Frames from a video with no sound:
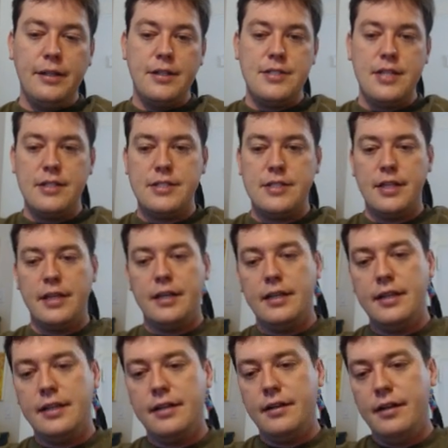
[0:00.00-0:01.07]
the sense that
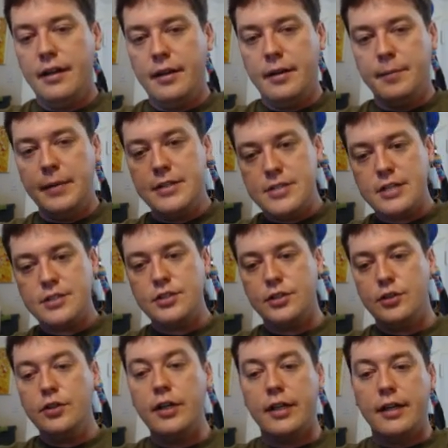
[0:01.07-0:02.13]
it's actually
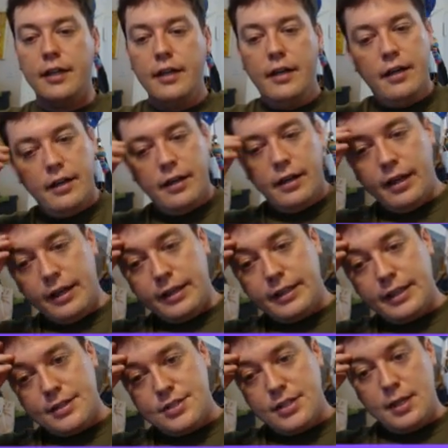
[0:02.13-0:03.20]
good
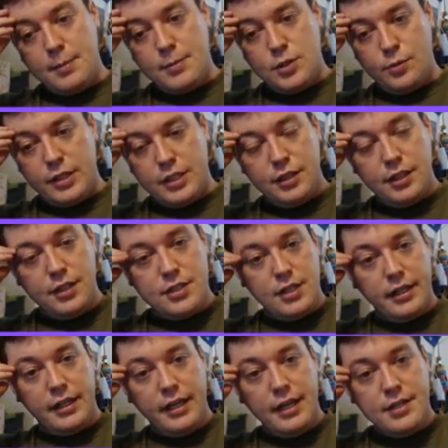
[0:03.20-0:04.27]
against the Nimzowitsch, because
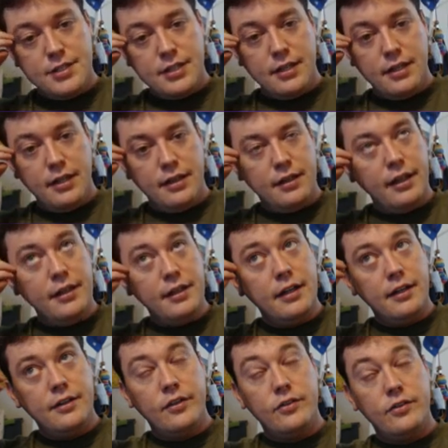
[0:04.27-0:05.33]
against
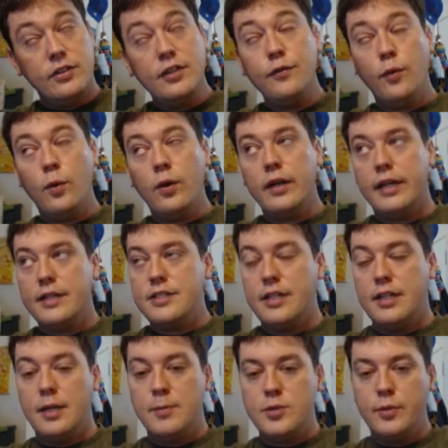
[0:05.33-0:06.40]
the d4 against
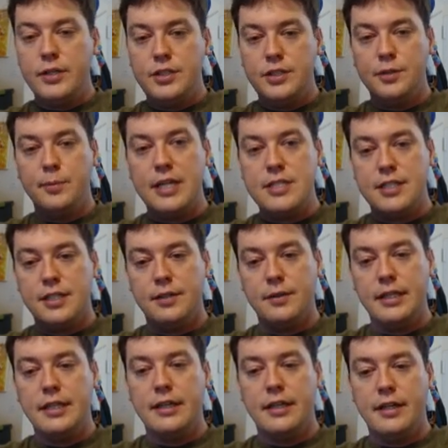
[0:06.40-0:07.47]
the Nimzowitsch, you
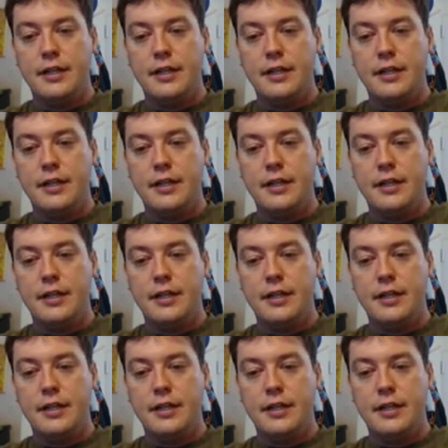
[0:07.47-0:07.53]
basically